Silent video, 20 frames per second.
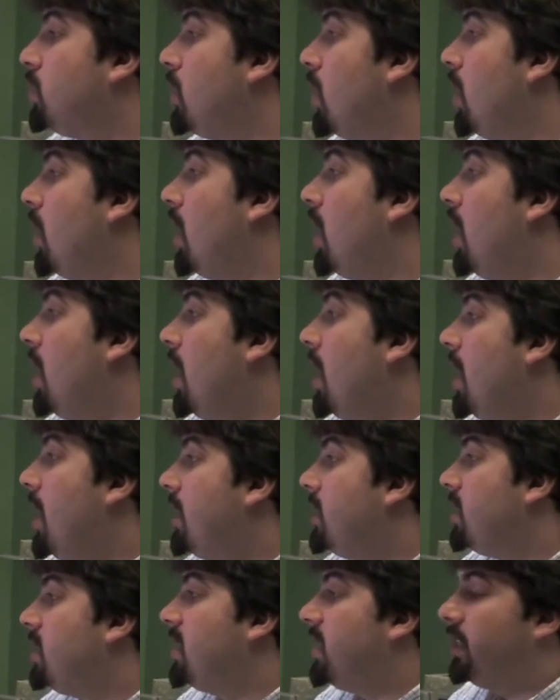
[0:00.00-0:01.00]
a
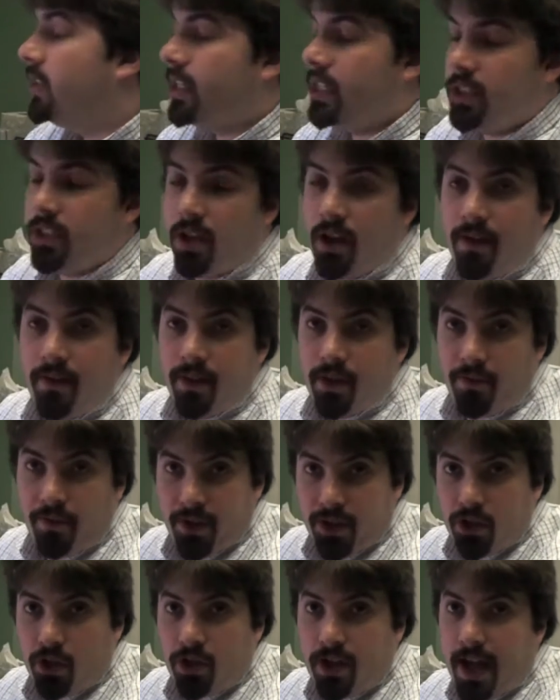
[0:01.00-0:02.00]

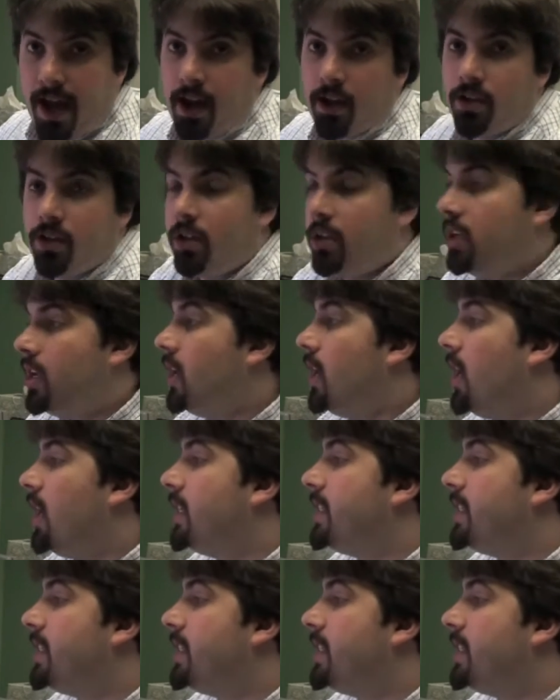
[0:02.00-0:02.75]
fictional character,